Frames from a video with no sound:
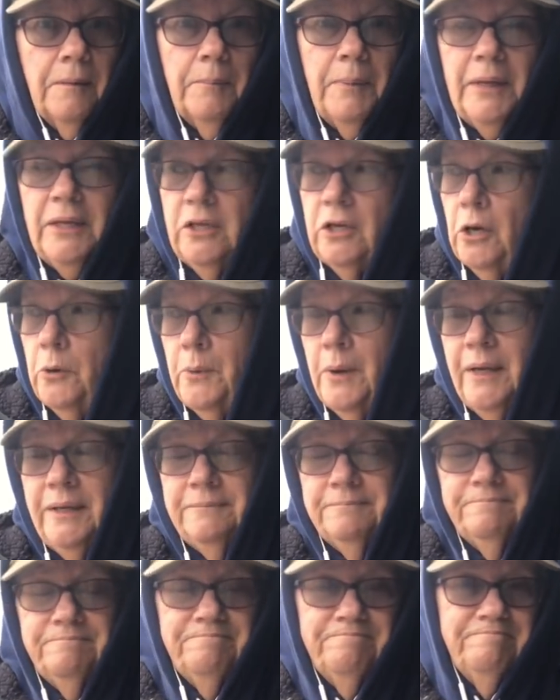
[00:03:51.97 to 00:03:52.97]
but you know
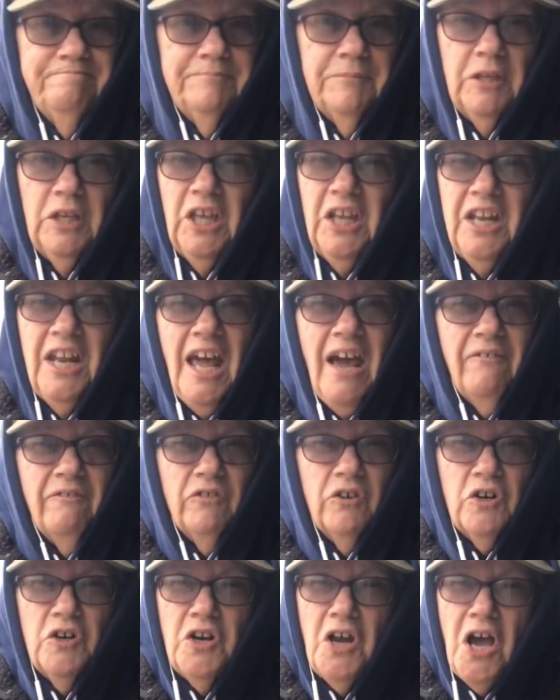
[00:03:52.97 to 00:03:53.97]
what? You
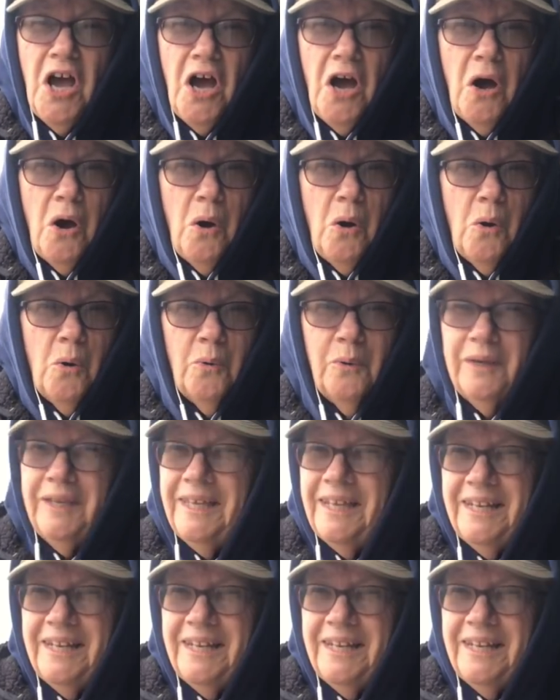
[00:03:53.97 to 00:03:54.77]
never know.